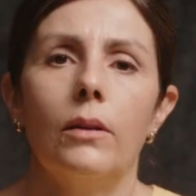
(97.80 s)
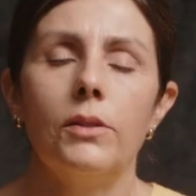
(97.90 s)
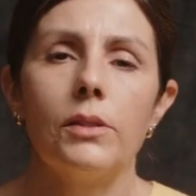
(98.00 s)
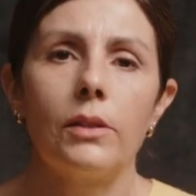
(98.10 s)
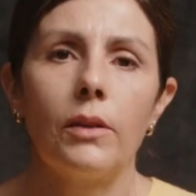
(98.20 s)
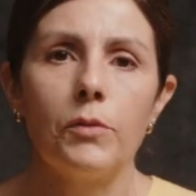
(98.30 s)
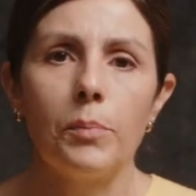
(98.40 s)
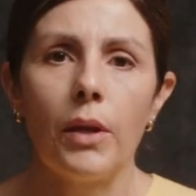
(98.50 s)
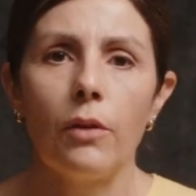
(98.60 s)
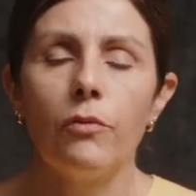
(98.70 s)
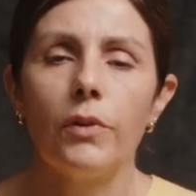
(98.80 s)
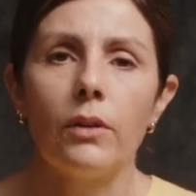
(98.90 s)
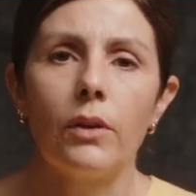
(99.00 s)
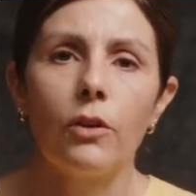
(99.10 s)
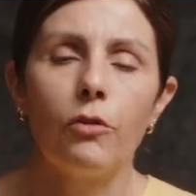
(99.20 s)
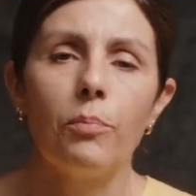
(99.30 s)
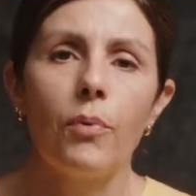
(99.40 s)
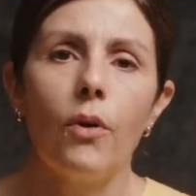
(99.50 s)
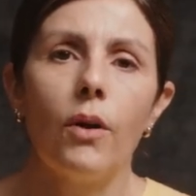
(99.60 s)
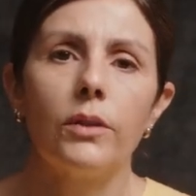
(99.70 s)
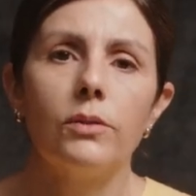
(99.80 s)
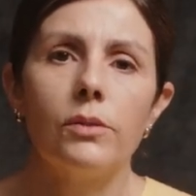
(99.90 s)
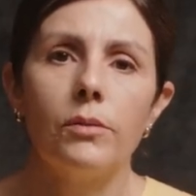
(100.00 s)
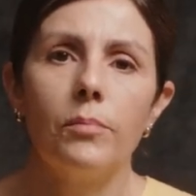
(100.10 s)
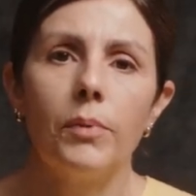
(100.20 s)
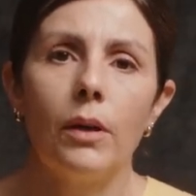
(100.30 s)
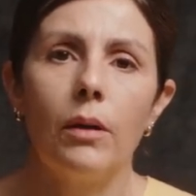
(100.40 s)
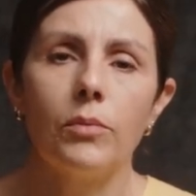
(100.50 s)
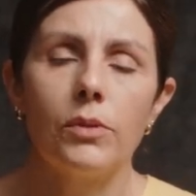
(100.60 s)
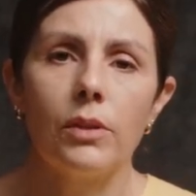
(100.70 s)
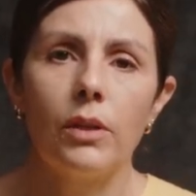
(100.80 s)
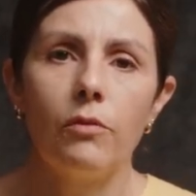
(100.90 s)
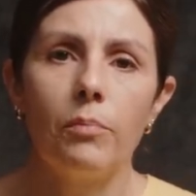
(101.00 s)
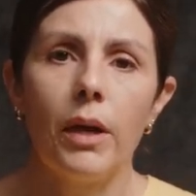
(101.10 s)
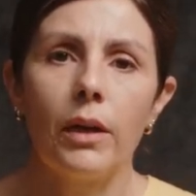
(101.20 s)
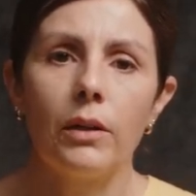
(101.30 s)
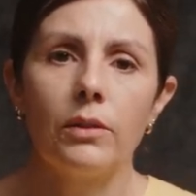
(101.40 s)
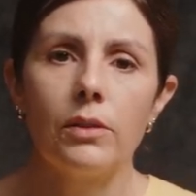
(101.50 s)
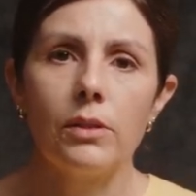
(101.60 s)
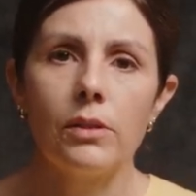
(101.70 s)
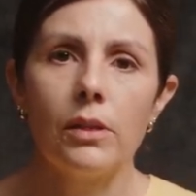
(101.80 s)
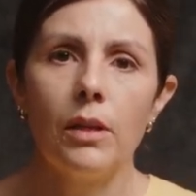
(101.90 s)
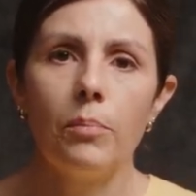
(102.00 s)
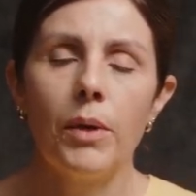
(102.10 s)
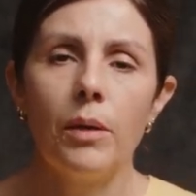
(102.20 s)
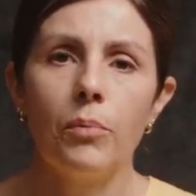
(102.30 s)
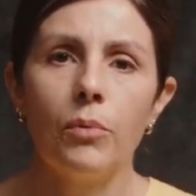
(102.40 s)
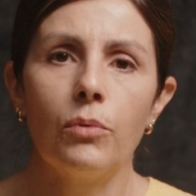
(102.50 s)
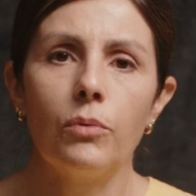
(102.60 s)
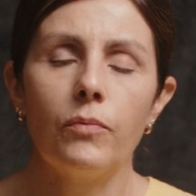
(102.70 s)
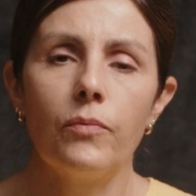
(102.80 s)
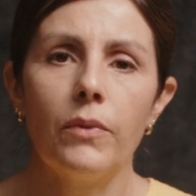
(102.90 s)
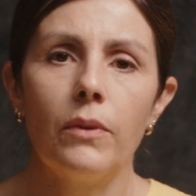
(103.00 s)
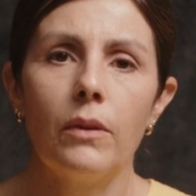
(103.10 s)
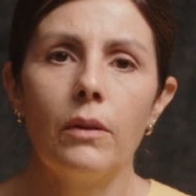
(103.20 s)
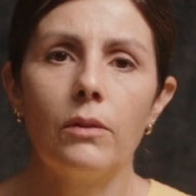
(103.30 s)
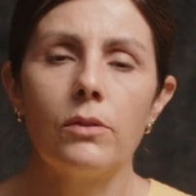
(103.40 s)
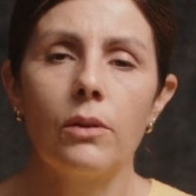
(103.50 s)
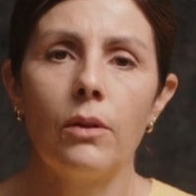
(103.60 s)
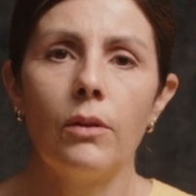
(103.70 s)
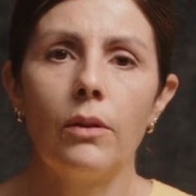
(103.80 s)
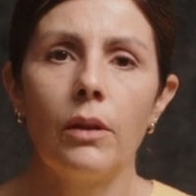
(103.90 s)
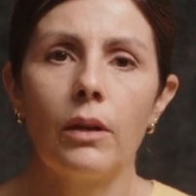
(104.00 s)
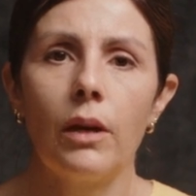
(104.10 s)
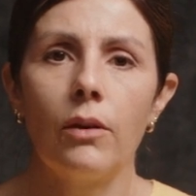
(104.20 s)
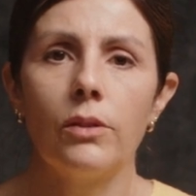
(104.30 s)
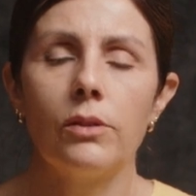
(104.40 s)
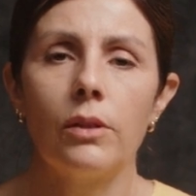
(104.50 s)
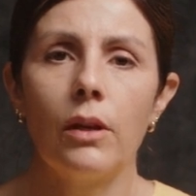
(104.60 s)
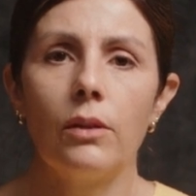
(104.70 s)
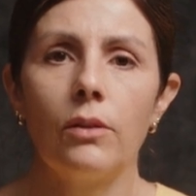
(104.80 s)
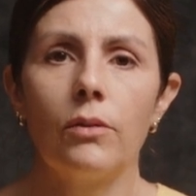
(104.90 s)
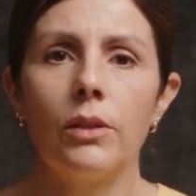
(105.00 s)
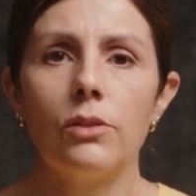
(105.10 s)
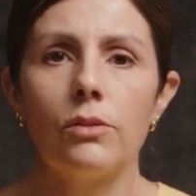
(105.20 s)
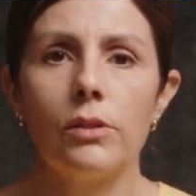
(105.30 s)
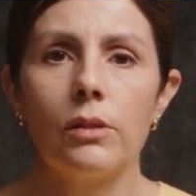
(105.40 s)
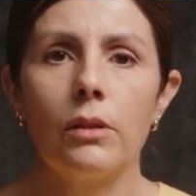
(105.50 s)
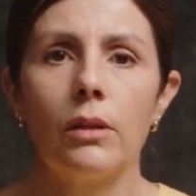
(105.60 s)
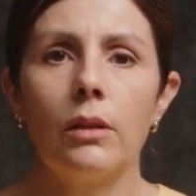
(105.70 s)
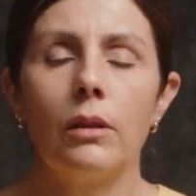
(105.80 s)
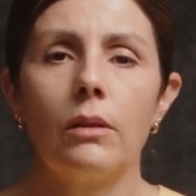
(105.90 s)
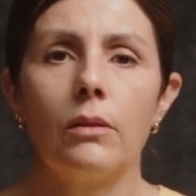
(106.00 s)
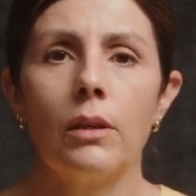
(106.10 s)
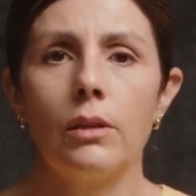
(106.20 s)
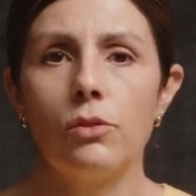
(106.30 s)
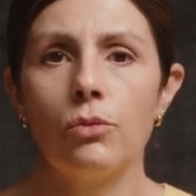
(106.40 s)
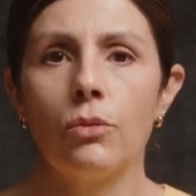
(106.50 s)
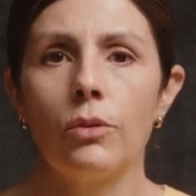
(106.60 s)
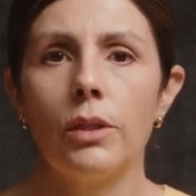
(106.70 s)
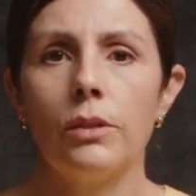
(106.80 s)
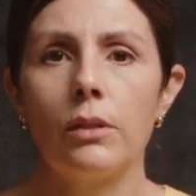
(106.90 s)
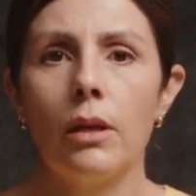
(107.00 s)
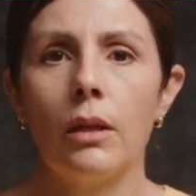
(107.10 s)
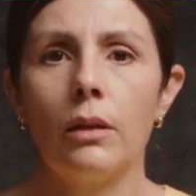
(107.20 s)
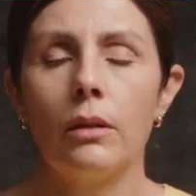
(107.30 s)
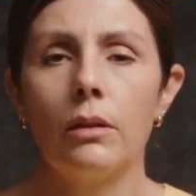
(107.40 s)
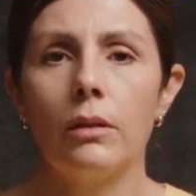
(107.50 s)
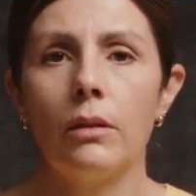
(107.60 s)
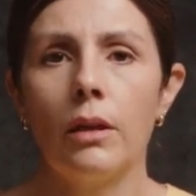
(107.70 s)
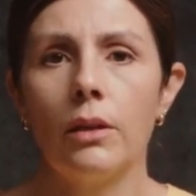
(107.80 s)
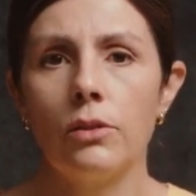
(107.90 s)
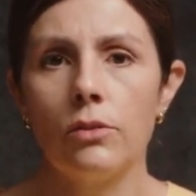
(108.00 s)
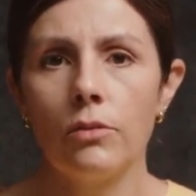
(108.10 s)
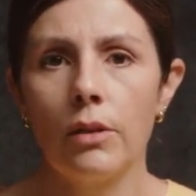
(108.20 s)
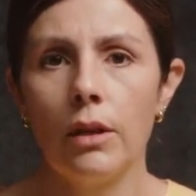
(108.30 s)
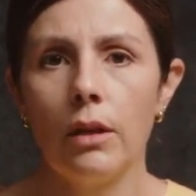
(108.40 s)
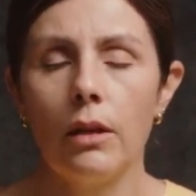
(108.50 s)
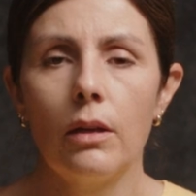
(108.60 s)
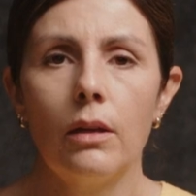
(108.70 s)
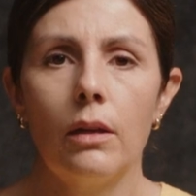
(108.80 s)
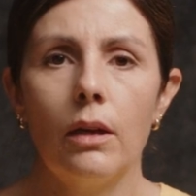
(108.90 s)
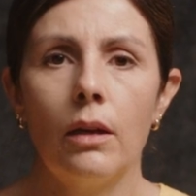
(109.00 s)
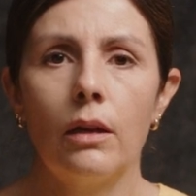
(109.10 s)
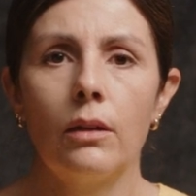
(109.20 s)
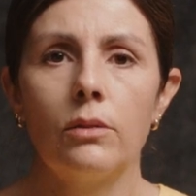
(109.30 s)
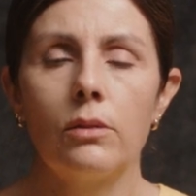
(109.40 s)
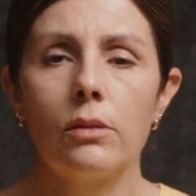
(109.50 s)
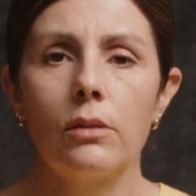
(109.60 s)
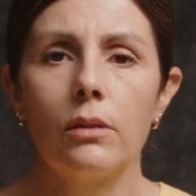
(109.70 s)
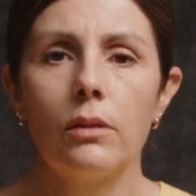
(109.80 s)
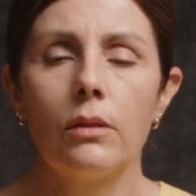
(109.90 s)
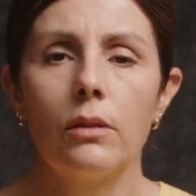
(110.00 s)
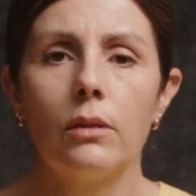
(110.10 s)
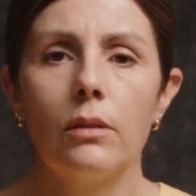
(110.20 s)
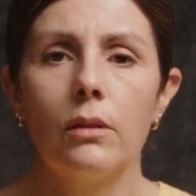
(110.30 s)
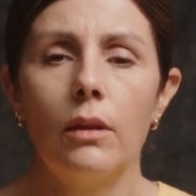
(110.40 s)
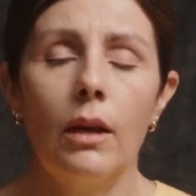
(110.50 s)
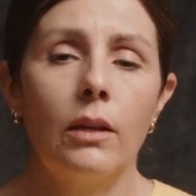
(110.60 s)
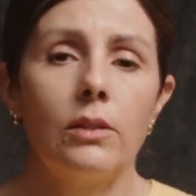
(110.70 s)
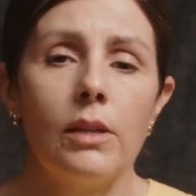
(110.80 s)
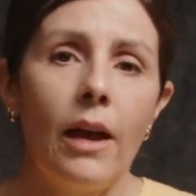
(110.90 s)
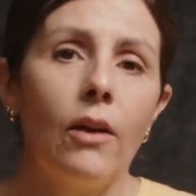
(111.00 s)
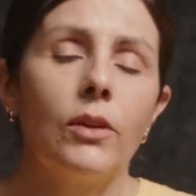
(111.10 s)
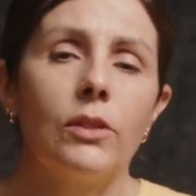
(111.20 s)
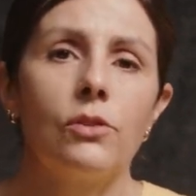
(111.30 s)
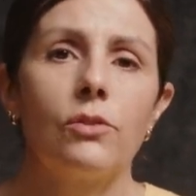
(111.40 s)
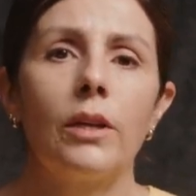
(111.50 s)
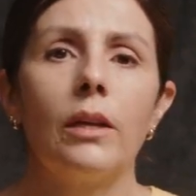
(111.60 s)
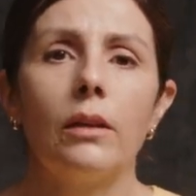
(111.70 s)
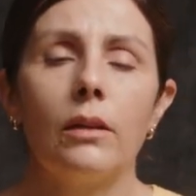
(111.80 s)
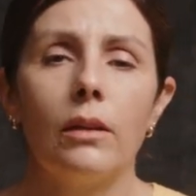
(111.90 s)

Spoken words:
It just gives me a feeling of pride to be able to give back and to see people so encouraged that you're interested in their stories and their history, and it's our history.